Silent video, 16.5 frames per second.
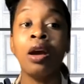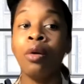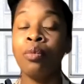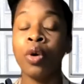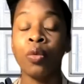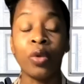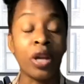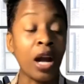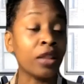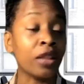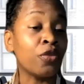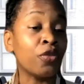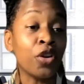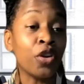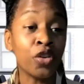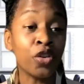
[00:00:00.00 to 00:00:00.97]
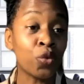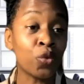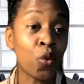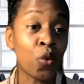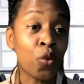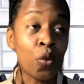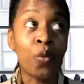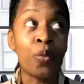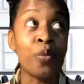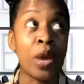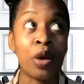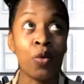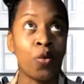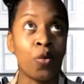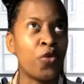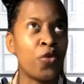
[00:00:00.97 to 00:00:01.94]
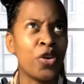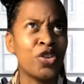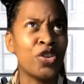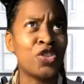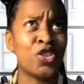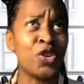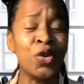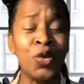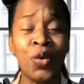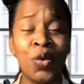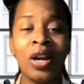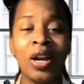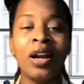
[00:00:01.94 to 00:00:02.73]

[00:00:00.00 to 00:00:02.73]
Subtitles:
but we got the first two.